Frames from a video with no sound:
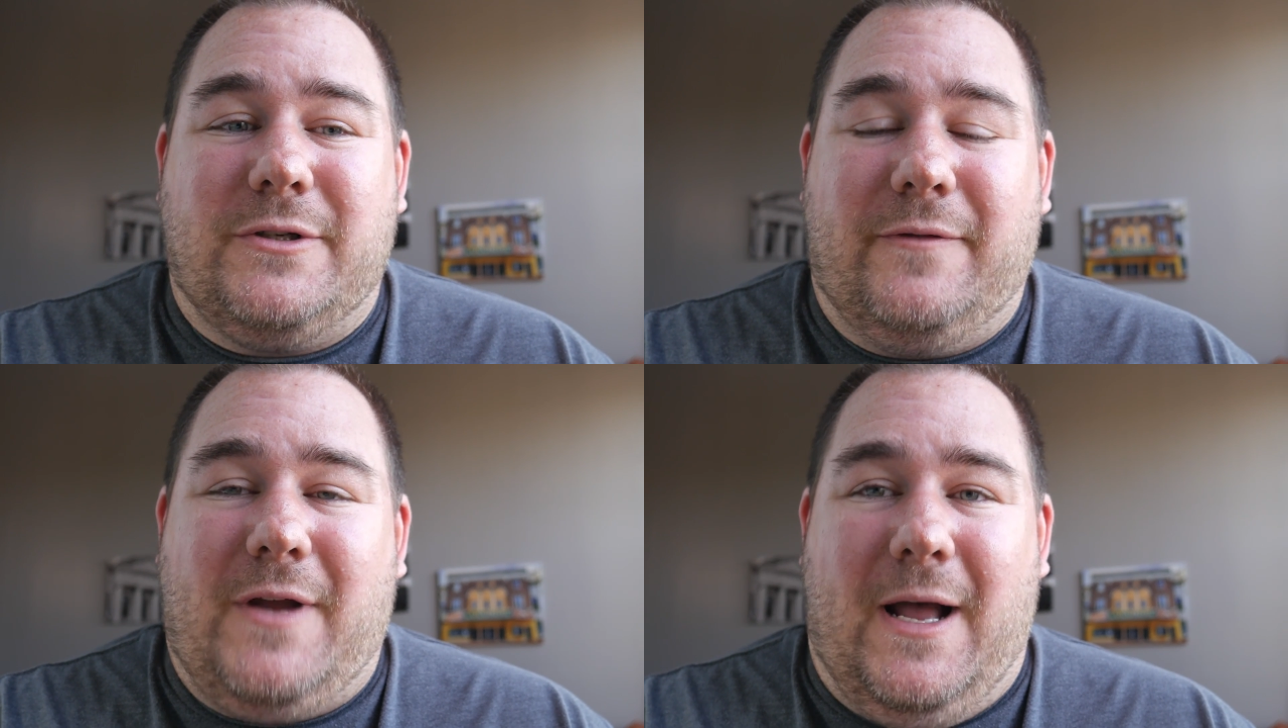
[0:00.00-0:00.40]

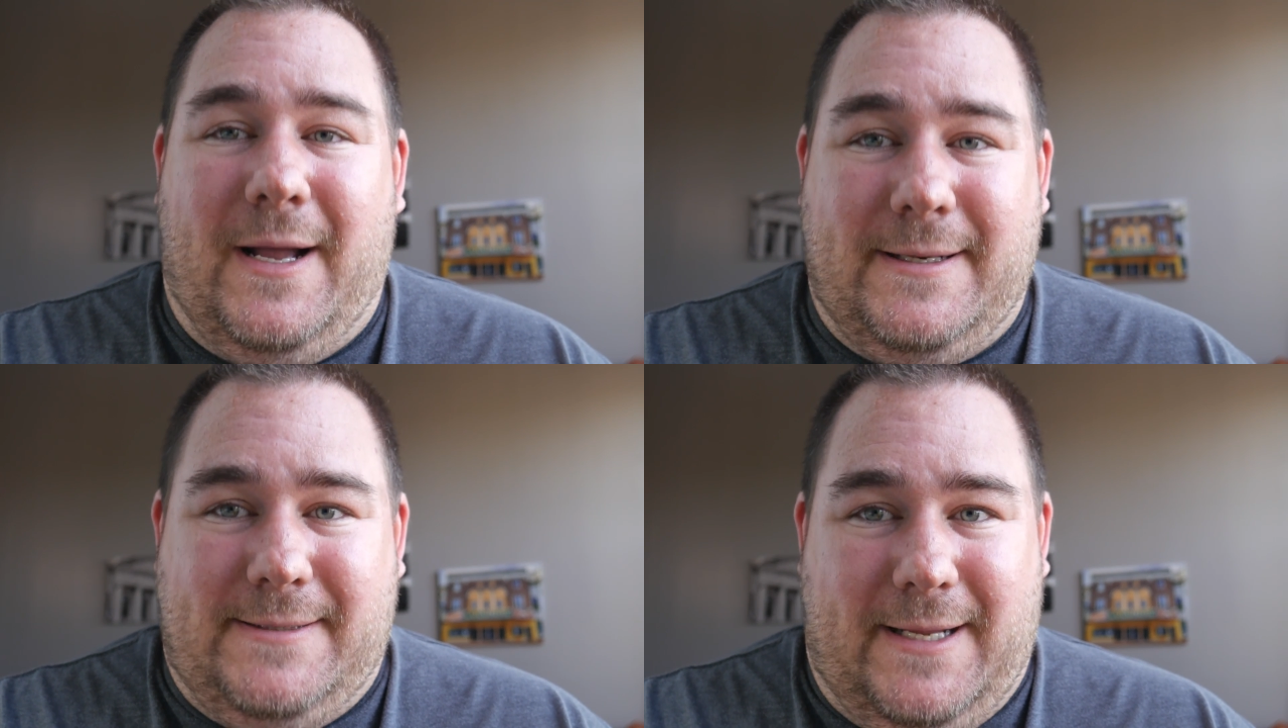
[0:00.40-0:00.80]
of
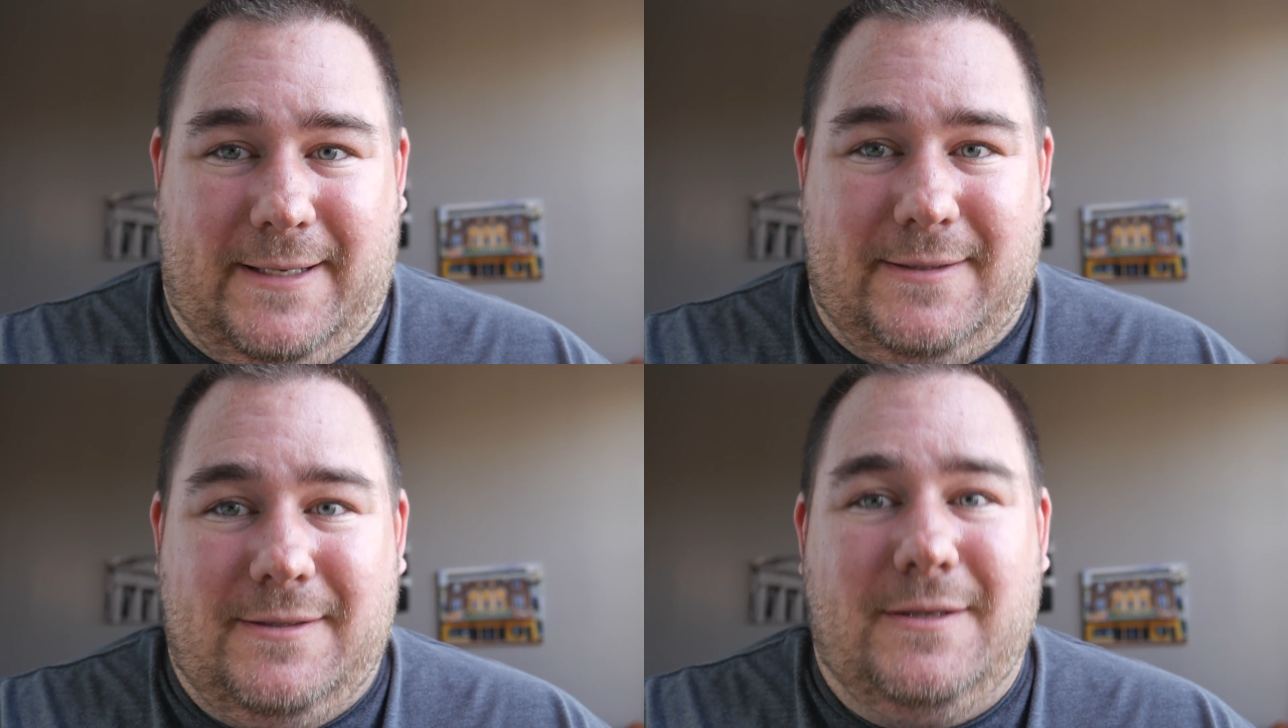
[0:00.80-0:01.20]

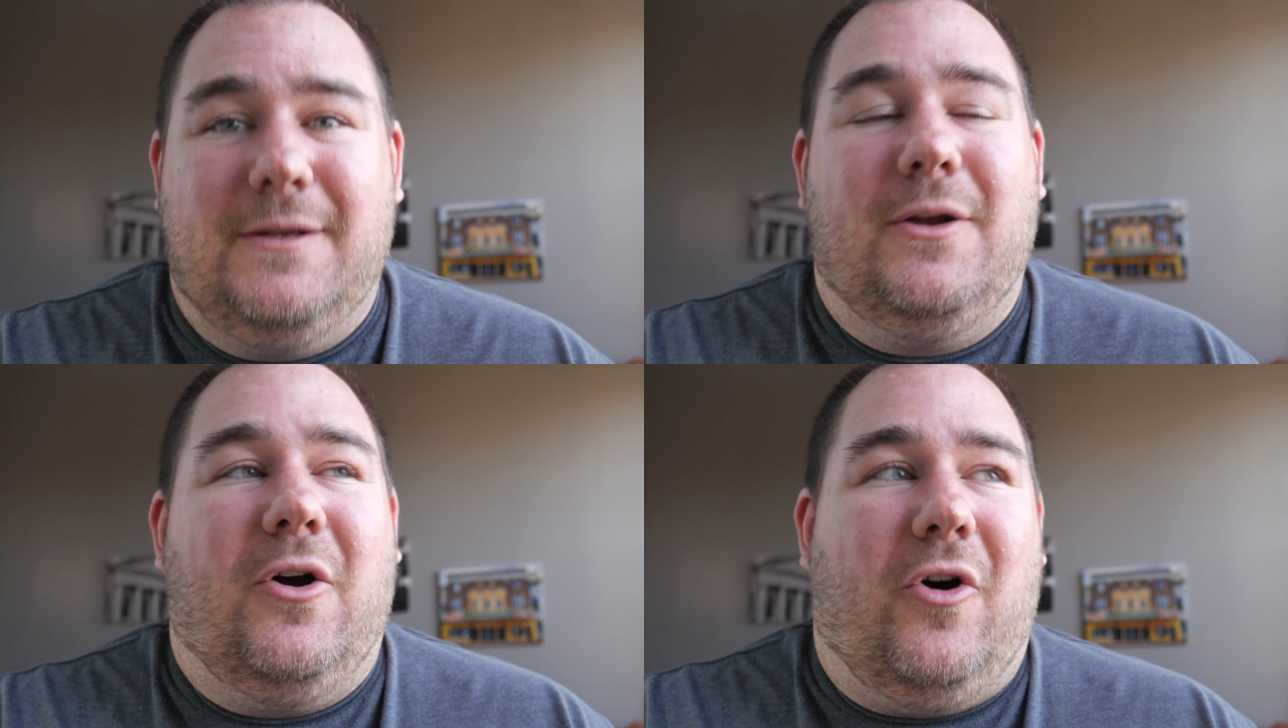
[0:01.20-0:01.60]
content
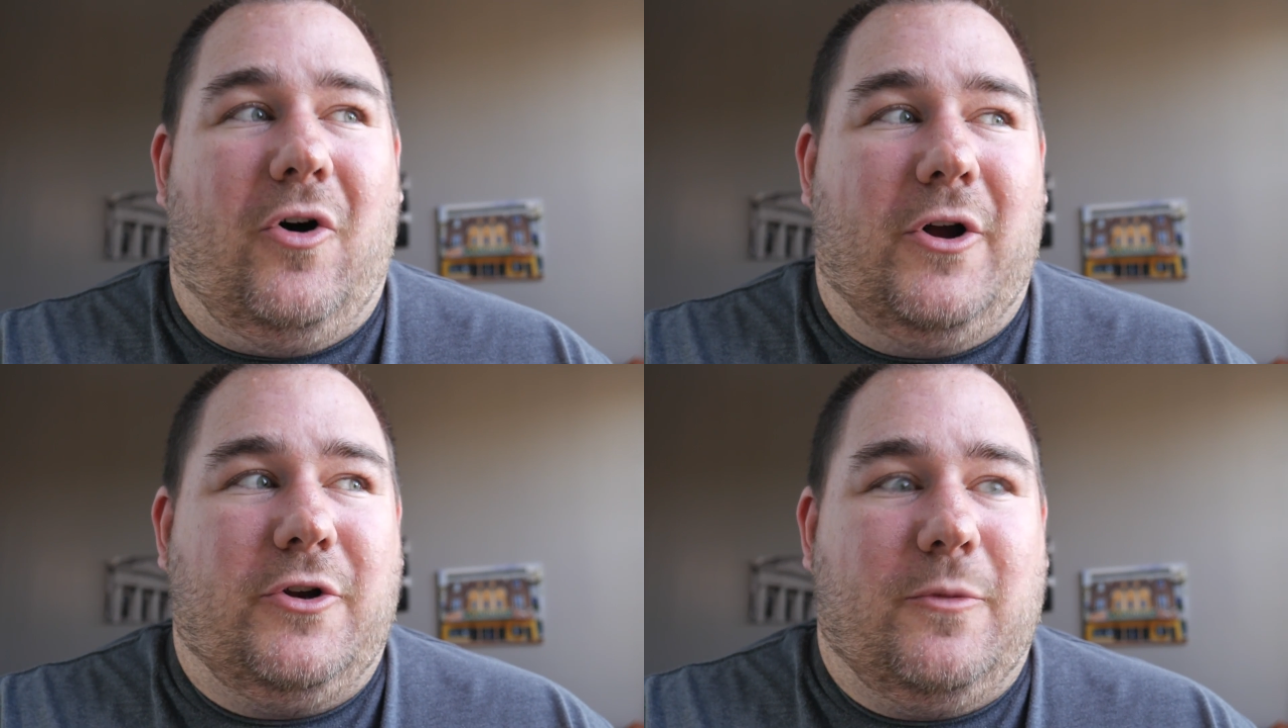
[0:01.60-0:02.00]

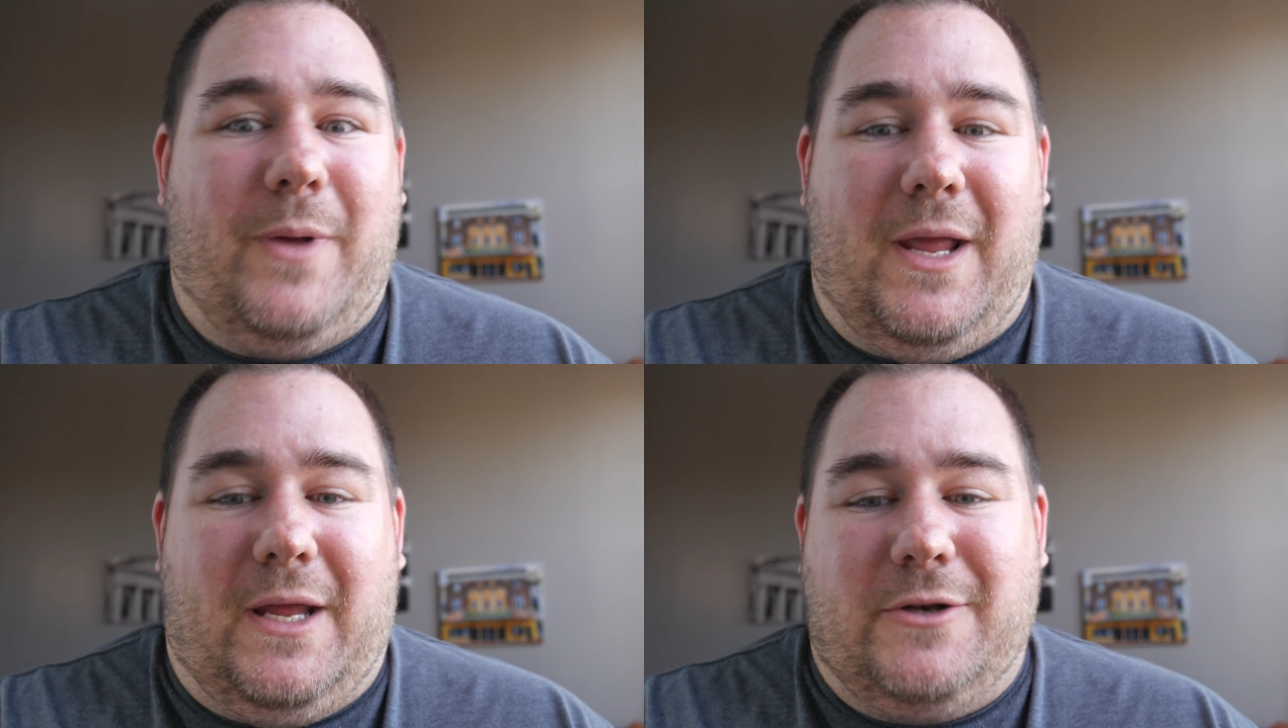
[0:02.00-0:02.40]
on your
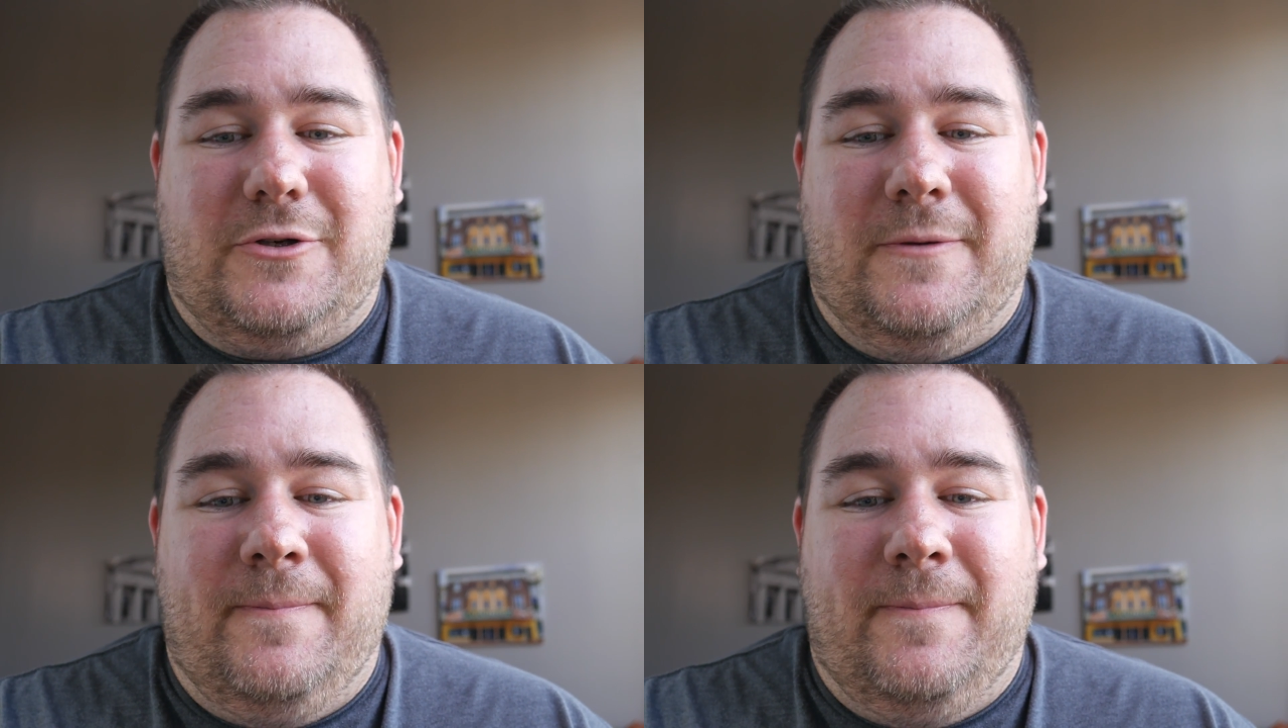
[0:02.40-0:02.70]
page.